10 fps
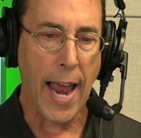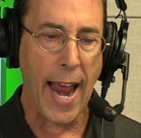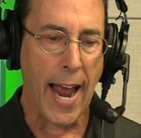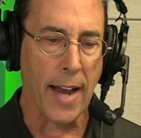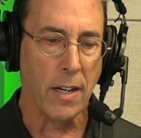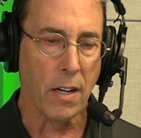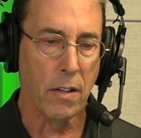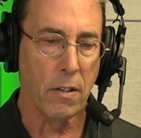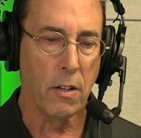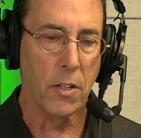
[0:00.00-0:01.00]
And
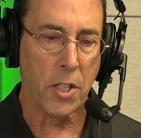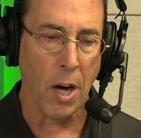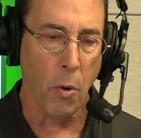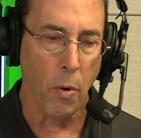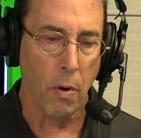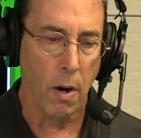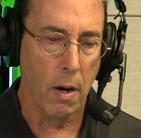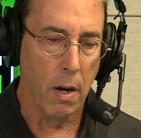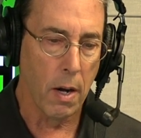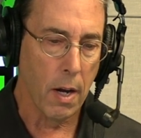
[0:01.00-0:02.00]
so
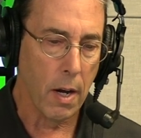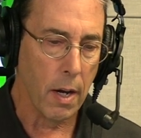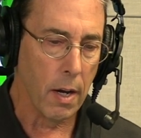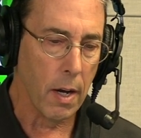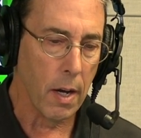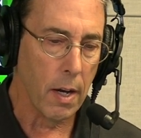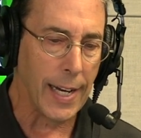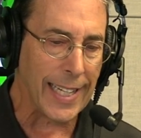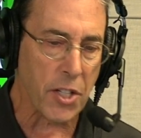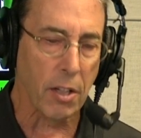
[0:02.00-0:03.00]

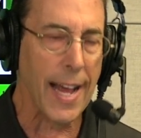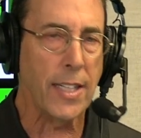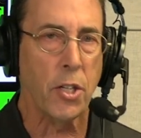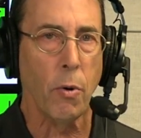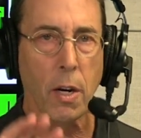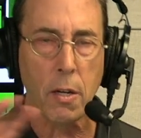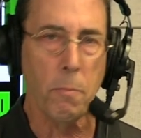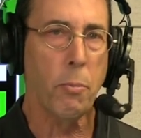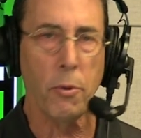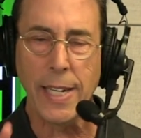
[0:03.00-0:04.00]
it's led to a
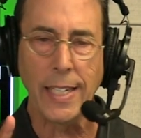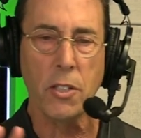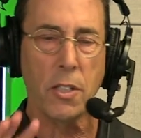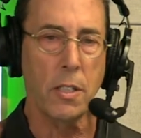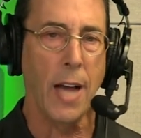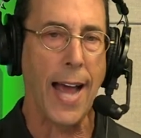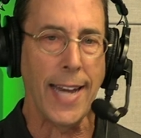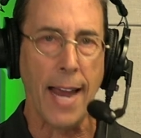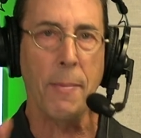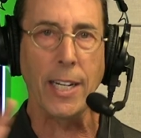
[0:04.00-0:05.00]
complete
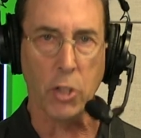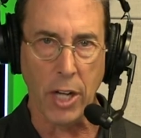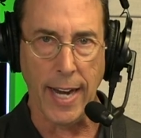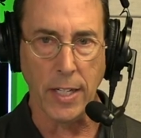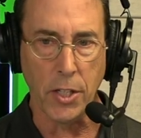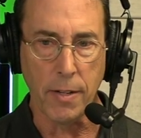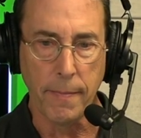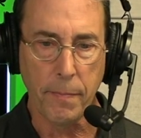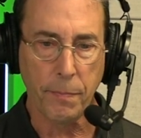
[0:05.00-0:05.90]
dynamic change.